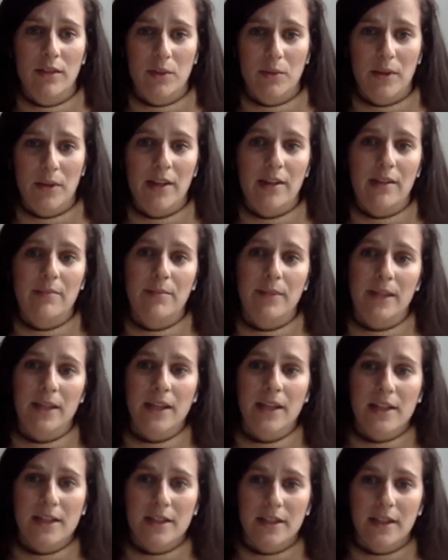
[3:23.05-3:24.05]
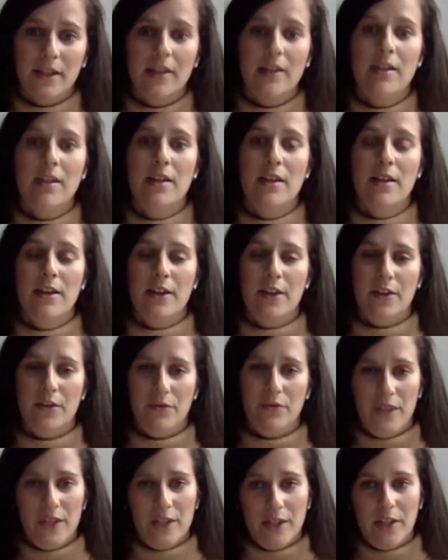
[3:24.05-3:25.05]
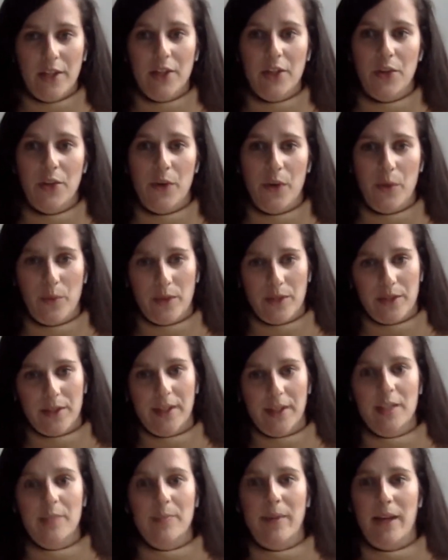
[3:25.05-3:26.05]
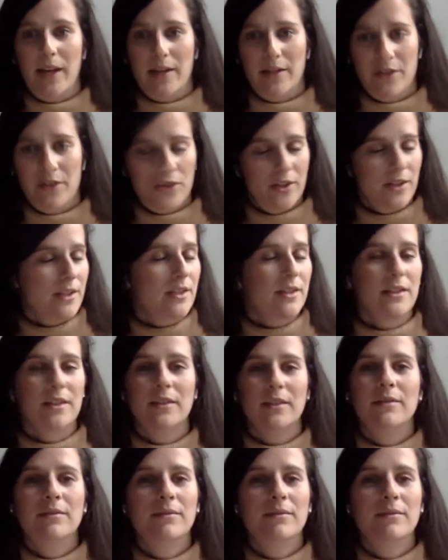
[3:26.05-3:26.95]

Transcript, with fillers: They want it to be easy, convenient, knowing what to expect, and just